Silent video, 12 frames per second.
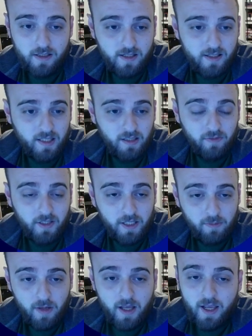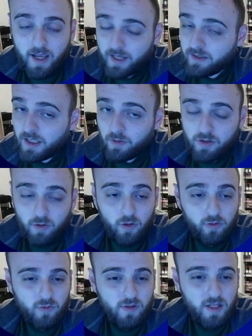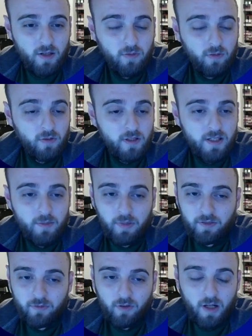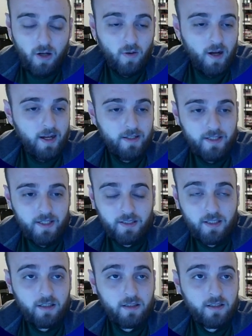instead of Kim, and I was going to sell Ulize, but for now I think that